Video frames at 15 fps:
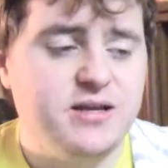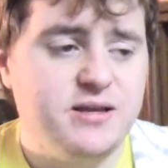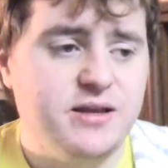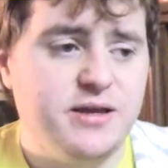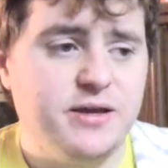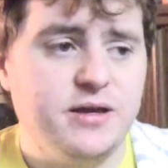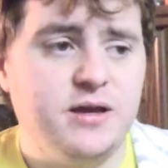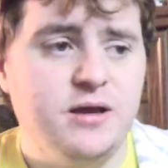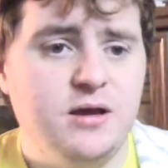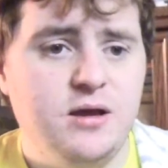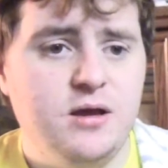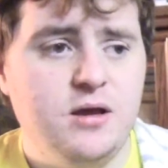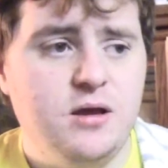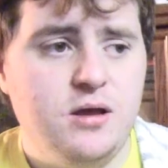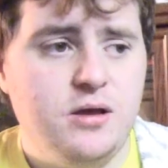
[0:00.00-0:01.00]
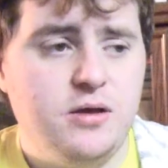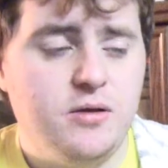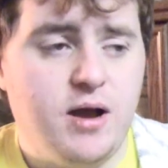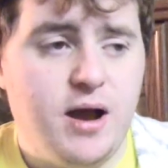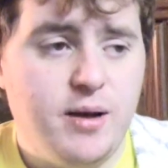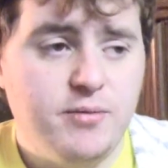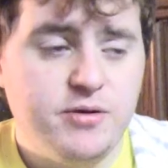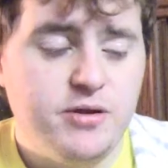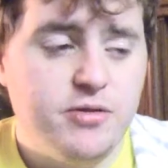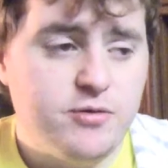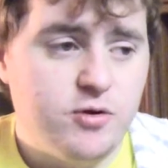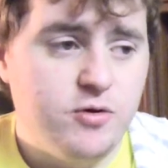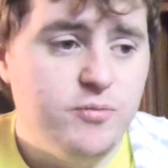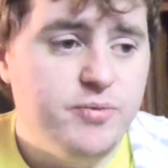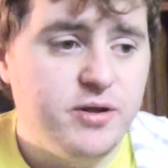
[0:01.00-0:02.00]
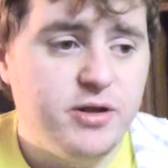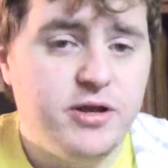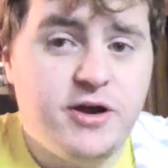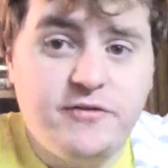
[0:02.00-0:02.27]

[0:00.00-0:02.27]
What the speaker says: Like, I'm gonna throw Billy